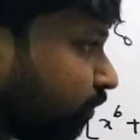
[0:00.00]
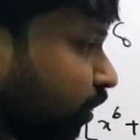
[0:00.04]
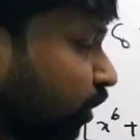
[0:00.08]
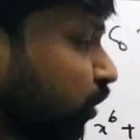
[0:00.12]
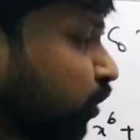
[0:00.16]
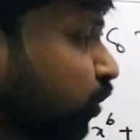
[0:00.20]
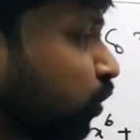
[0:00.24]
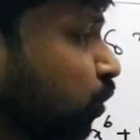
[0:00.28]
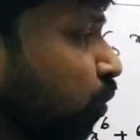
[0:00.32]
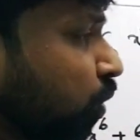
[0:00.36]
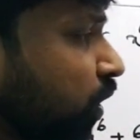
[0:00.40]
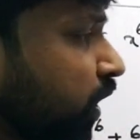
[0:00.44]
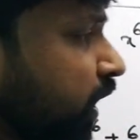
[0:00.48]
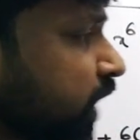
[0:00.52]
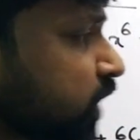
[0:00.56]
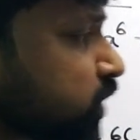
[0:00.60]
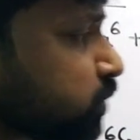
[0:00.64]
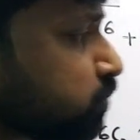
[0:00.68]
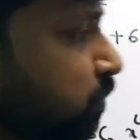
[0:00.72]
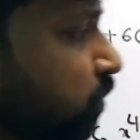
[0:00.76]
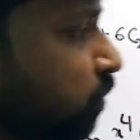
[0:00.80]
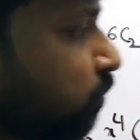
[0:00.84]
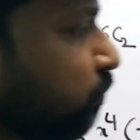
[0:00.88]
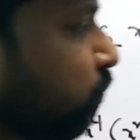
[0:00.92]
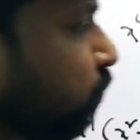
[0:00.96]
You want x
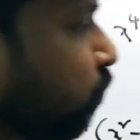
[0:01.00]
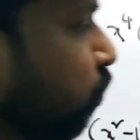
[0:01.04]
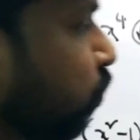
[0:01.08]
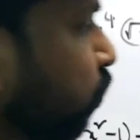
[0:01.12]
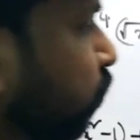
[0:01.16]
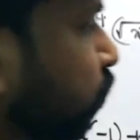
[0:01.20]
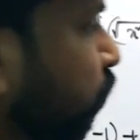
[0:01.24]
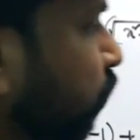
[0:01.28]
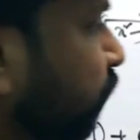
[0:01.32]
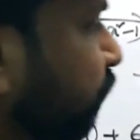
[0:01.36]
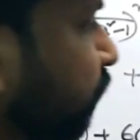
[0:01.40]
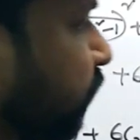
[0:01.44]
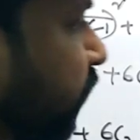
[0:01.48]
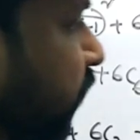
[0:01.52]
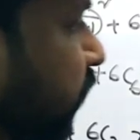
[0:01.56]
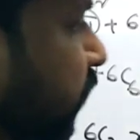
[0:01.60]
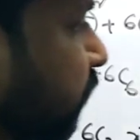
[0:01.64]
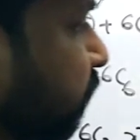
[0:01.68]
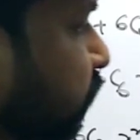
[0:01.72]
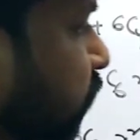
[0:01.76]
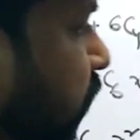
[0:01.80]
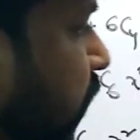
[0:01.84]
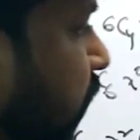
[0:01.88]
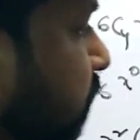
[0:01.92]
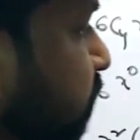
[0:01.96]
power 4 coefficient. If
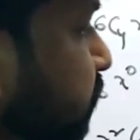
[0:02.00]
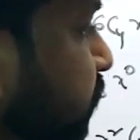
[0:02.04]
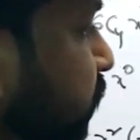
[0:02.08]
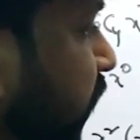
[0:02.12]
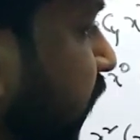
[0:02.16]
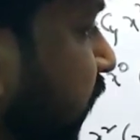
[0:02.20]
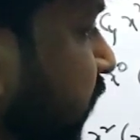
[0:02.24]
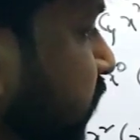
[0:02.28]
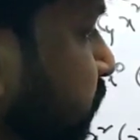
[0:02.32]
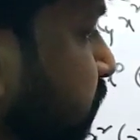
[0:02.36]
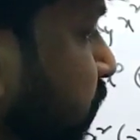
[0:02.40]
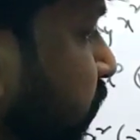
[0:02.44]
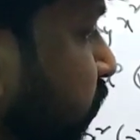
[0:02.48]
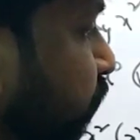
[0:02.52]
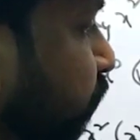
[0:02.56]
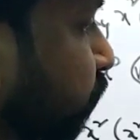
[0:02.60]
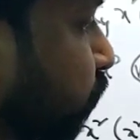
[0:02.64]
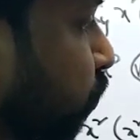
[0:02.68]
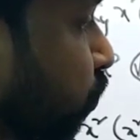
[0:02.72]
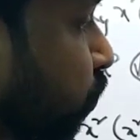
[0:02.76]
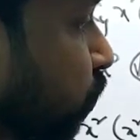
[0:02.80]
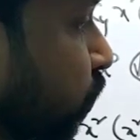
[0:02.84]
you observe, x power 4